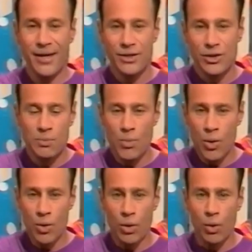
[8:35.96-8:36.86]
this. Some
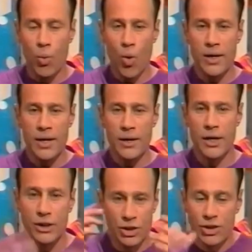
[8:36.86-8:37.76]
more walking,
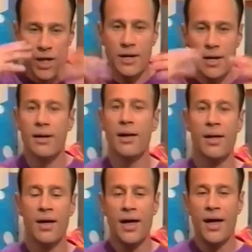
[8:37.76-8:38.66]
shaking,
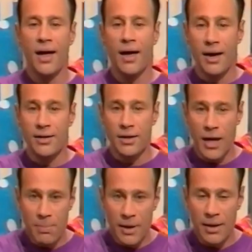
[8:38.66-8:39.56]
and
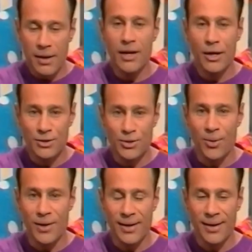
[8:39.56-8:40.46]
clapping in our
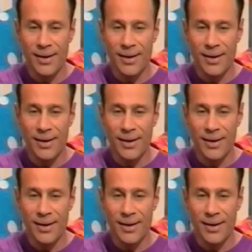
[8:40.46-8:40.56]
story.